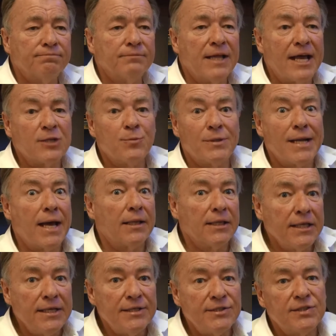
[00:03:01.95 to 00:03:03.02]
last but not
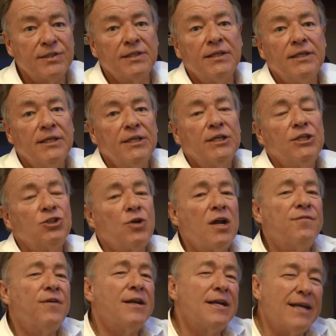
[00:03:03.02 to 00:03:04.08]
least, try
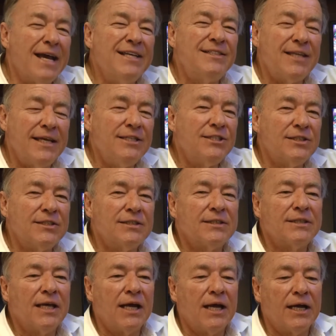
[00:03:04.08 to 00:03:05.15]
to find a nice agent
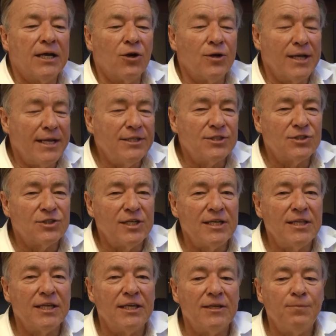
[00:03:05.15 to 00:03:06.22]
or an agency
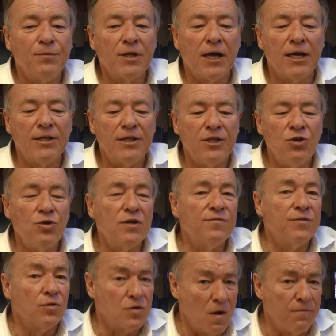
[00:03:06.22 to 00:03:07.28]
that you
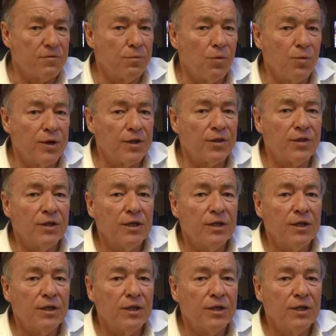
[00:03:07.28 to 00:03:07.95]
could feel comfortable with.